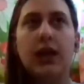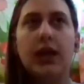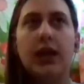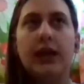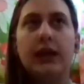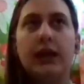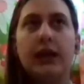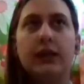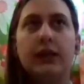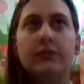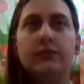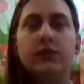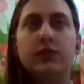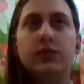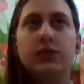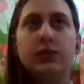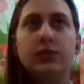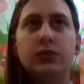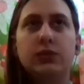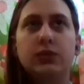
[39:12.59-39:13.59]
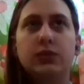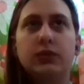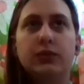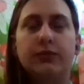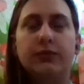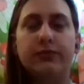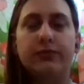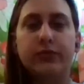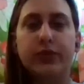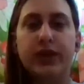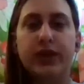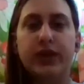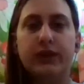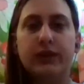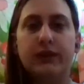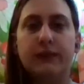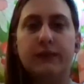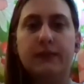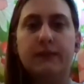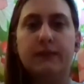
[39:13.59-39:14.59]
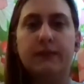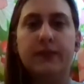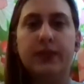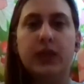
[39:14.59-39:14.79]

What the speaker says: it gives you the freedom